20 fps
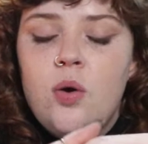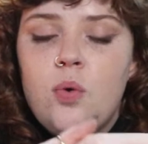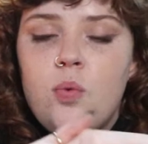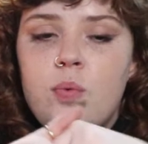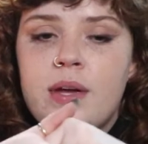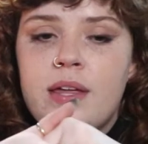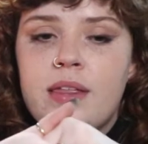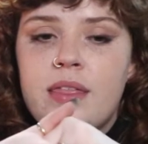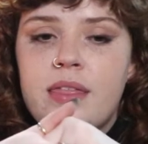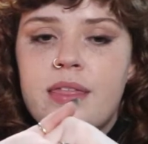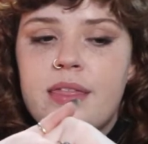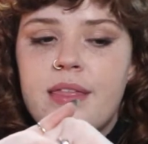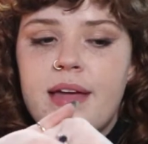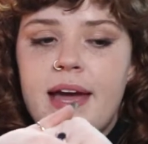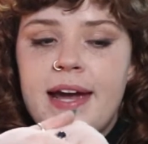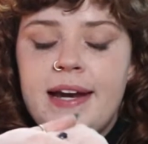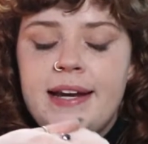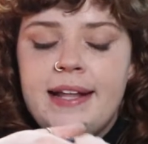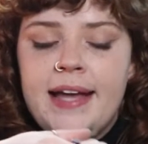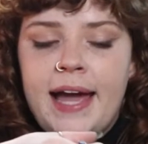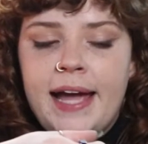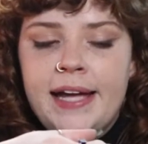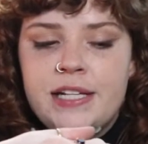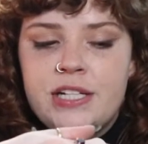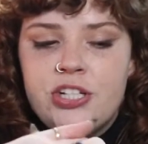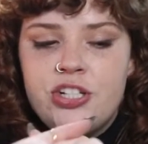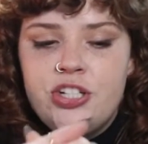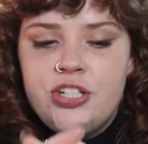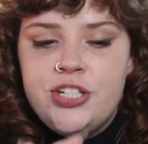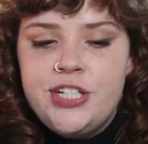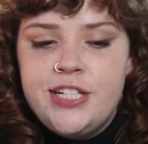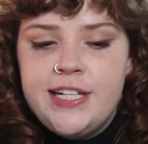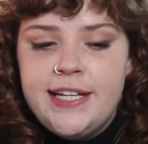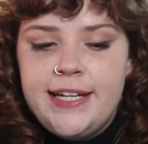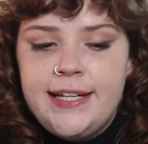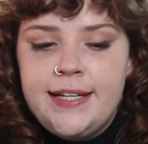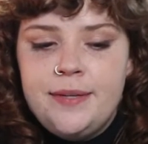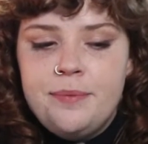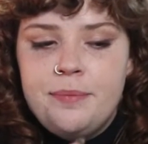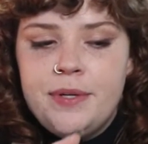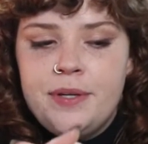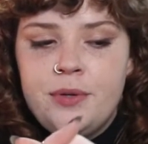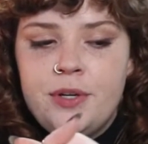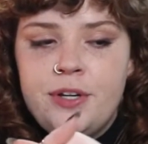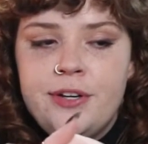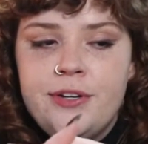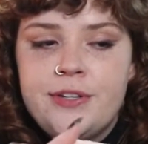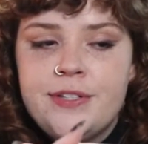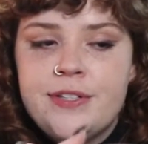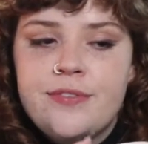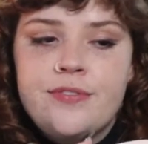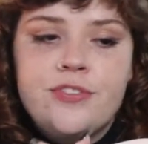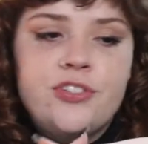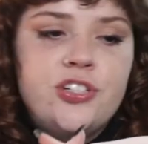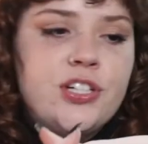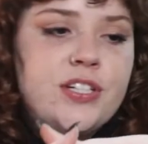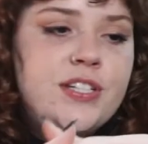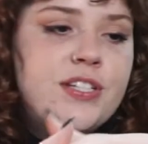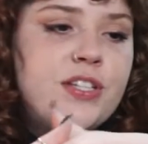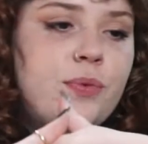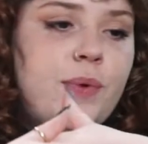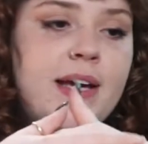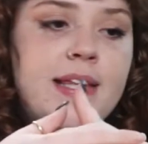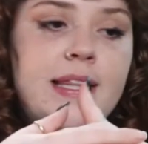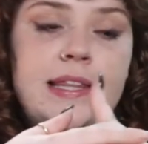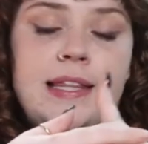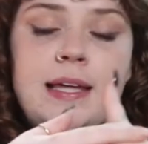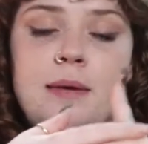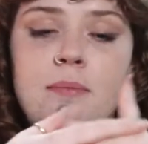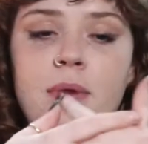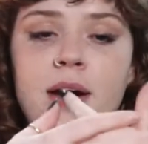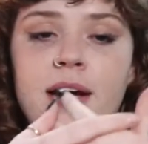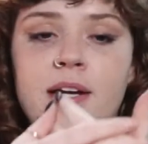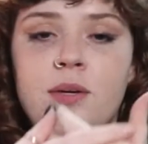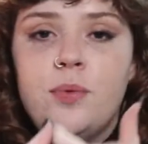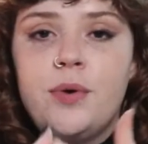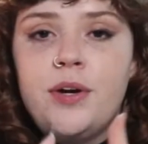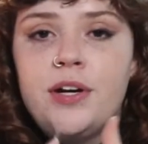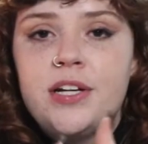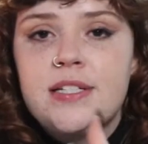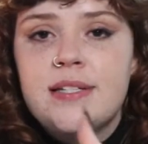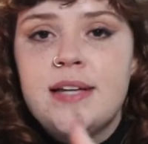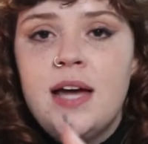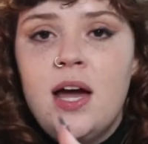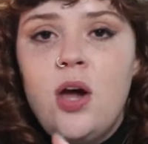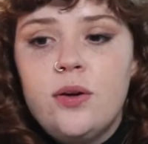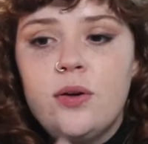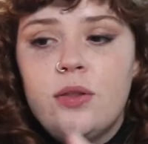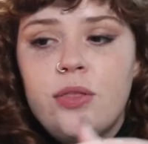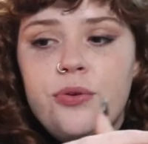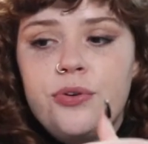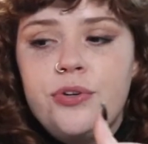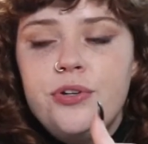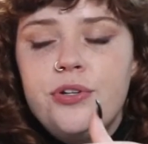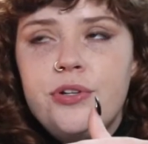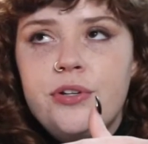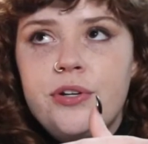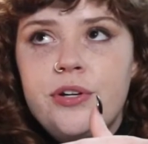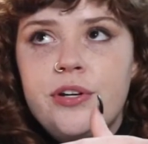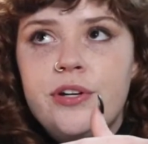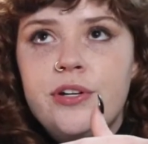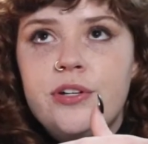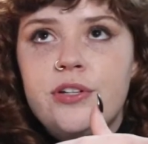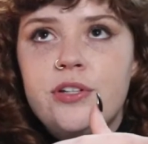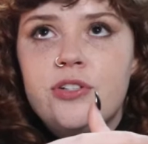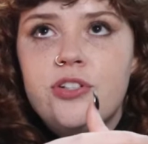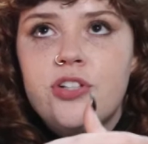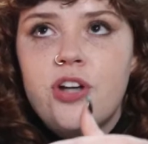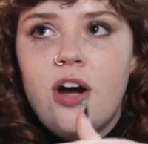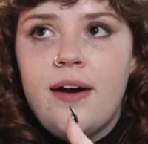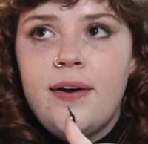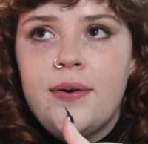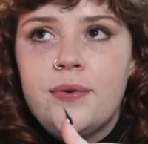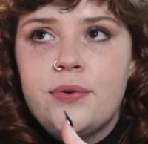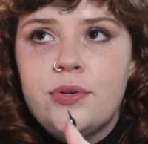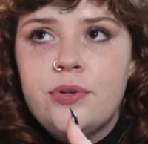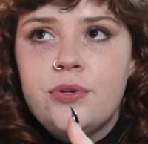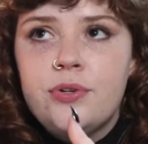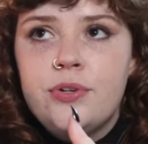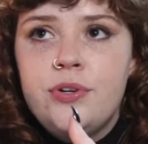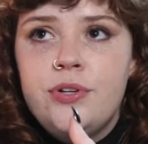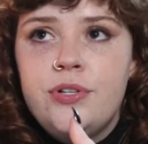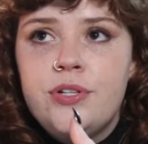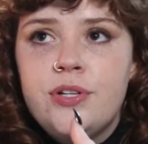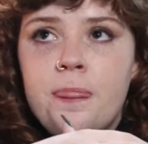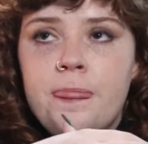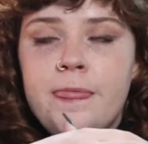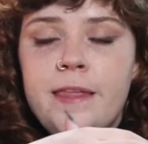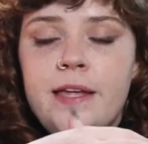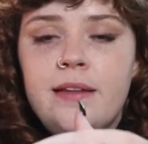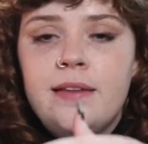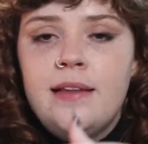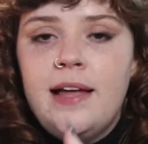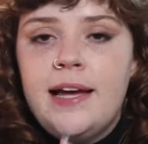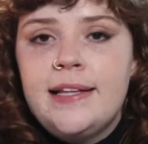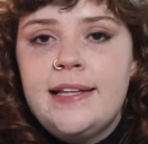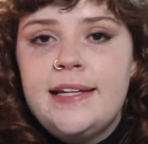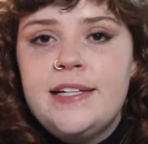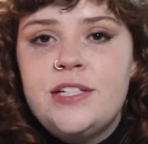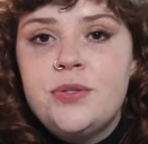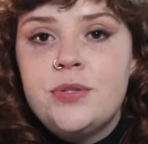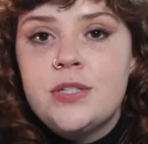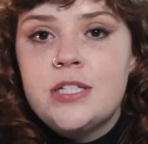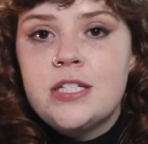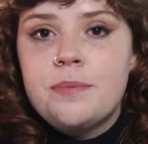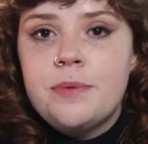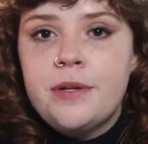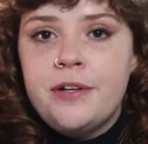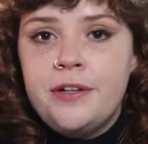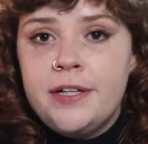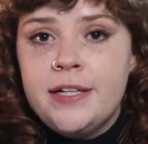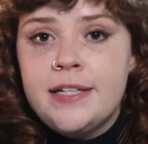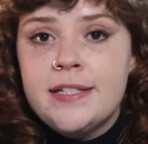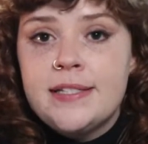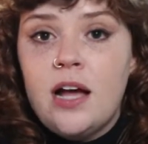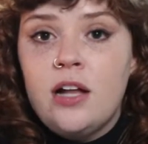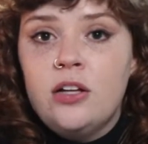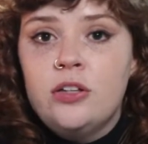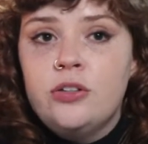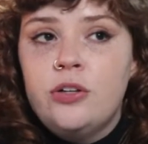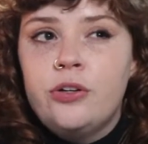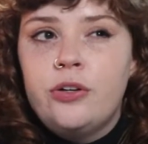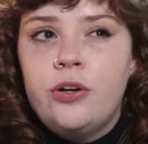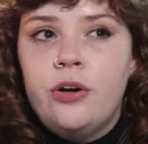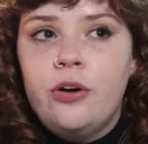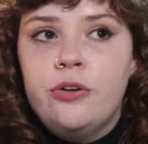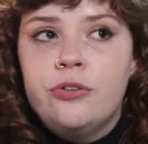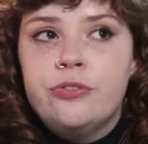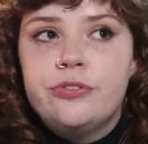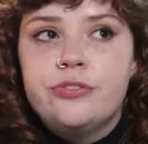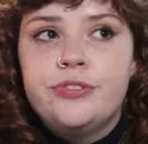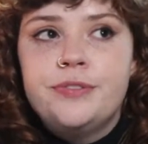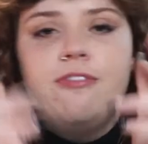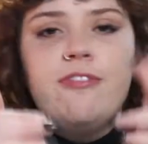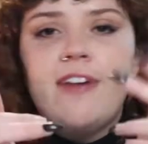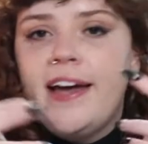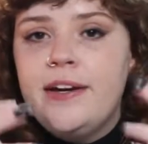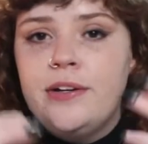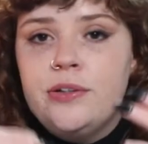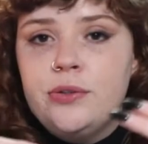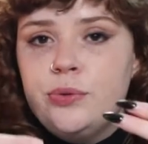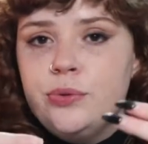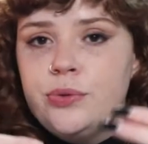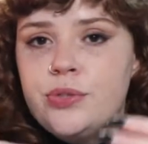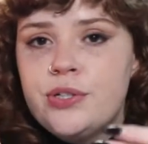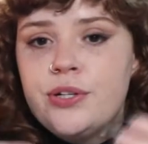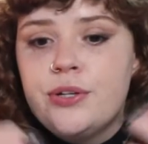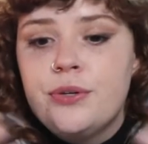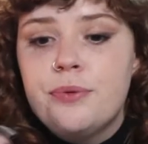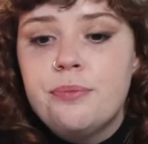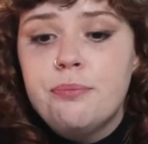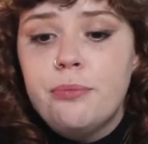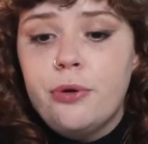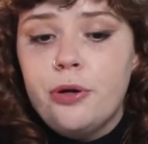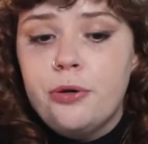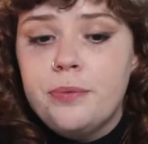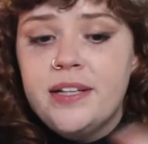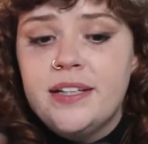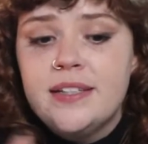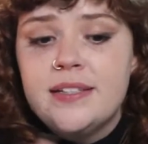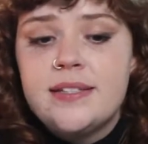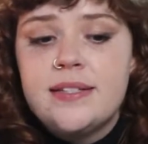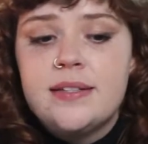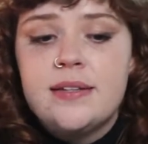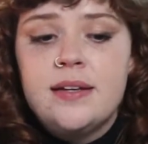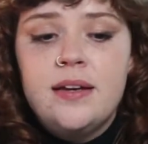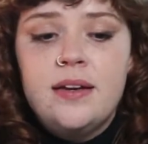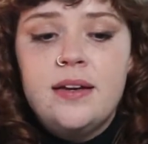with ADHD, because of just the way that their mind works, through childhood you're likely to experience a lot of failed moments.